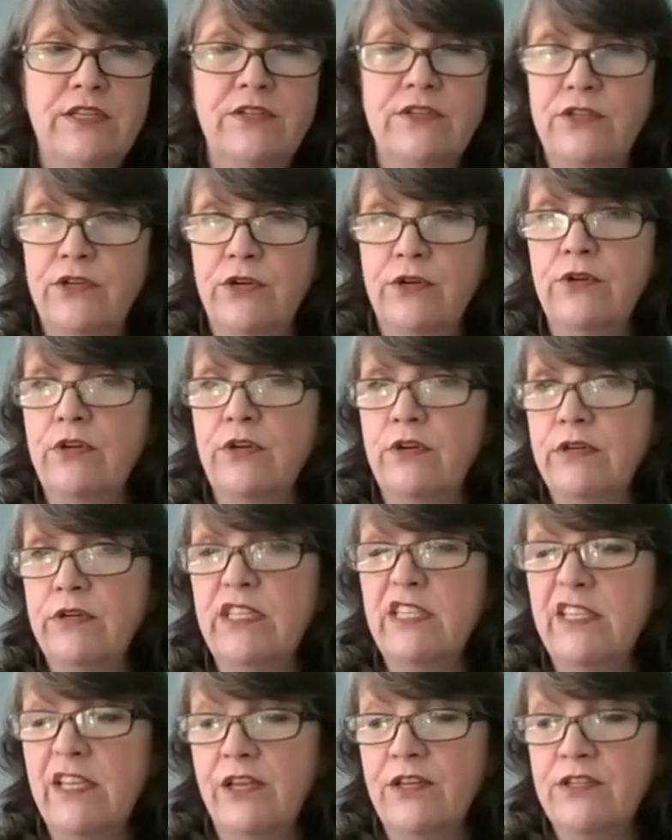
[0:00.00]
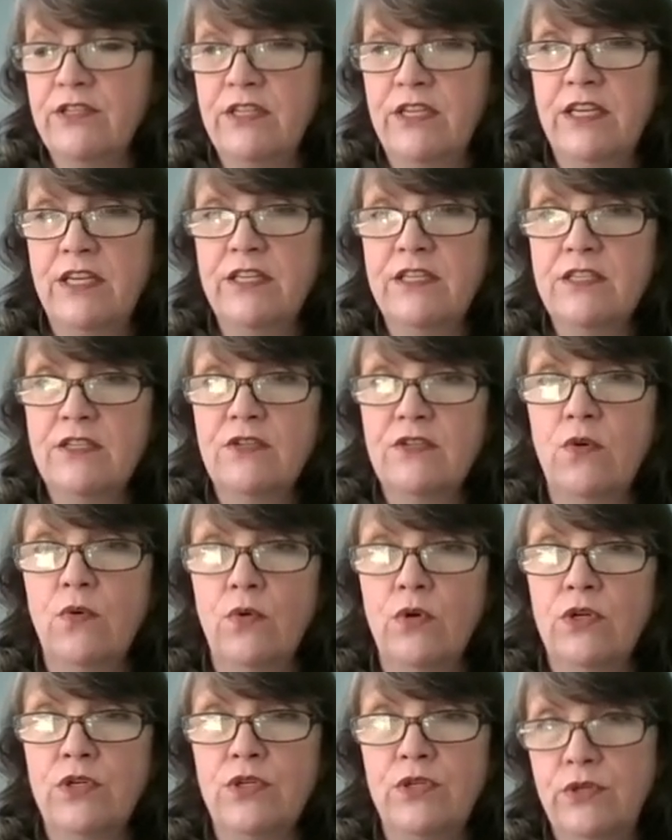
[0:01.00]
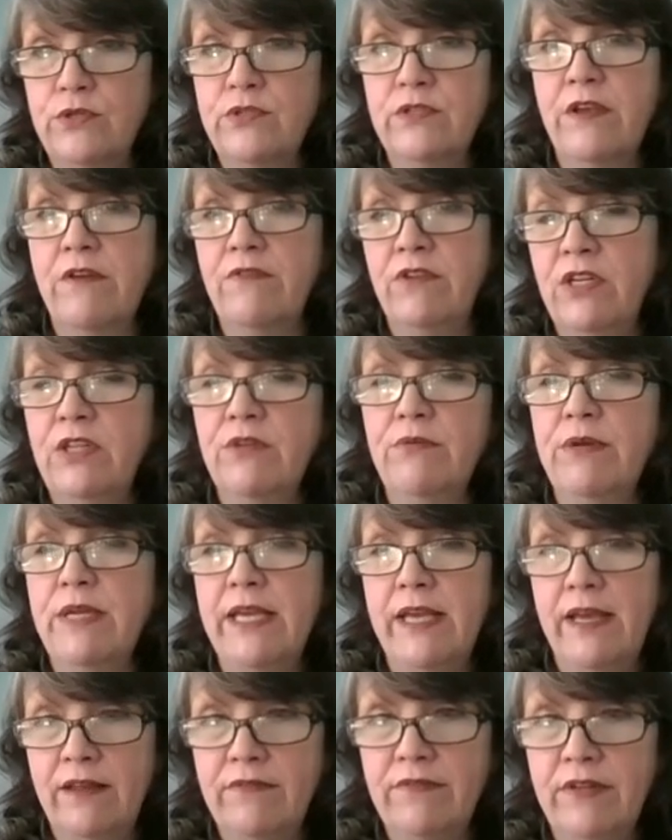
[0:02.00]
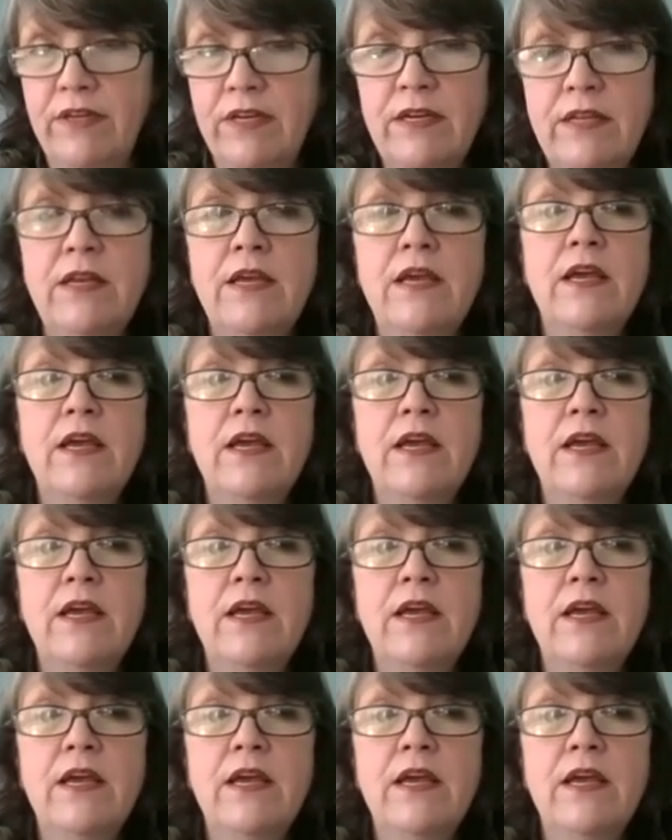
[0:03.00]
is 0 degrees Celsius or 273 Kelvin.